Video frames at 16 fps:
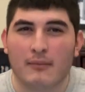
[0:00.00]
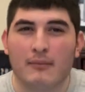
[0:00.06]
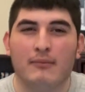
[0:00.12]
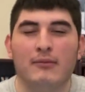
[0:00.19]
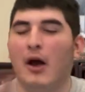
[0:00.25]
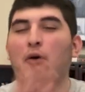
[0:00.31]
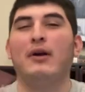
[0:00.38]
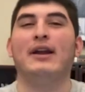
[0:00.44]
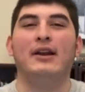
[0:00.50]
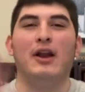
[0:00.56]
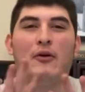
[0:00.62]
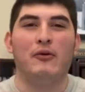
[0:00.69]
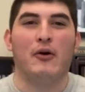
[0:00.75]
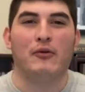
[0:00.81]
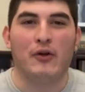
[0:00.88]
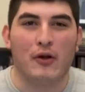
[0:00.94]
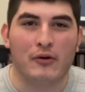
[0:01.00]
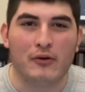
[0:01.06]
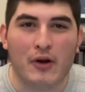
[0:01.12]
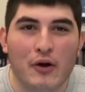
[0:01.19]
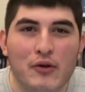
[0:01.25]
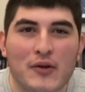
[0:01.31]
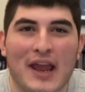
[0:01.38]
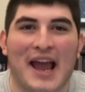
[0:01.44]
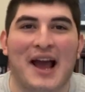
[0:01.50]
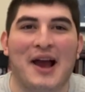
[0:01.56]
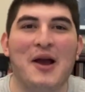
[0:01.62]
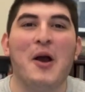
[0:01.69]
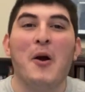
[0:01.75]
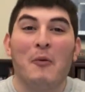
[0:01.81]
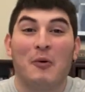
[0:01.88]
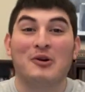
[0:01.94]
Okay, no, you can't.
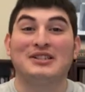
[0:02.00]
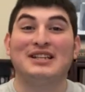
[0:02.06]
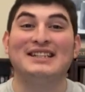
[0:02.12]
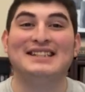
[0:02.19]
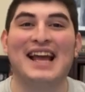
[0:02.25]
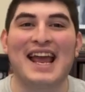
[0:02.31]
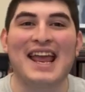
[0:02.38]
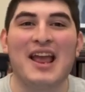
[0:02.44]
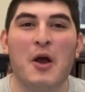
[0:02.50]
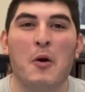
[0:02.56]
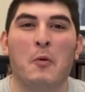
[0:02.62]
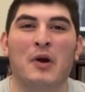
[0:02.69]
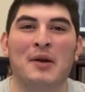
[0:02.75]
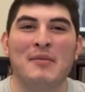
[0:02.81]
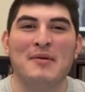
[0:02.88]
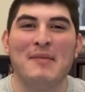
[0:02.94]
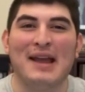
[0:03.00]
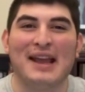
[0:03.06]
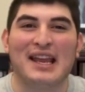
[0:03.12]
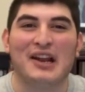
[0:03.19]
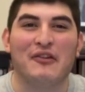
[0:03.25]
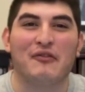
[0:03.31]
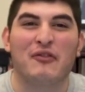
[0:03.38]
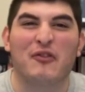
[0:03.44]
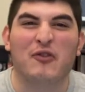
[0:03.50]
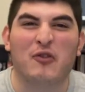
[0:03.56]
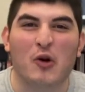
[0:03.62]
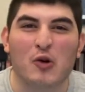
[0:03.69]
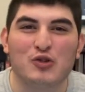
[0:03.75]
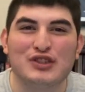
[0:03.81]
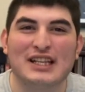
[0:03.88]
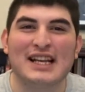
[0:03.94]
Well, today we're gonna be making
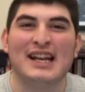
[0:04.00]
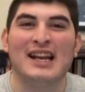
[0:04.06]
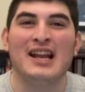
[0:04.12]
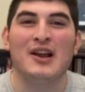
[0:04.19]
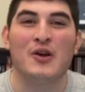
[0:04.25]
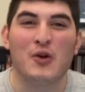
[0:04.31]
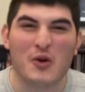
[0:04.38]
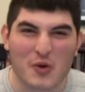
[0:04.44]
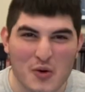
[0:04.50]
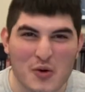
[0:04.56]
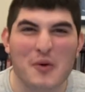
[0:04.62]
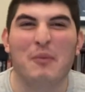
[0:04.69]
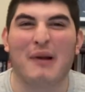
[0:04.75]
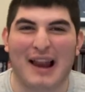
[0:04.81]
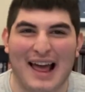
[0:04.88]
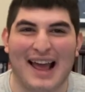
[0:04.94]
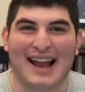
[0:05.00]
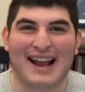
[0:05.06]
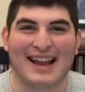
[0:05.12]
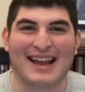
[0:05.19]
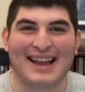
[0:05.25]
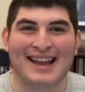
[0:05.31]
frozen oobleck.